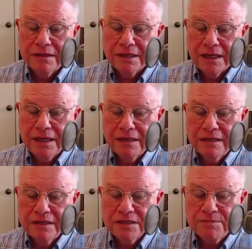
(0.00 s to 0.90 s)
that
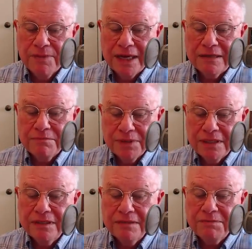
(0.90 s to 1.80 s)
aliens might
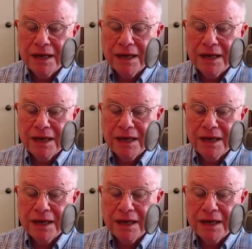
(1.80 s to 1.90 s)
be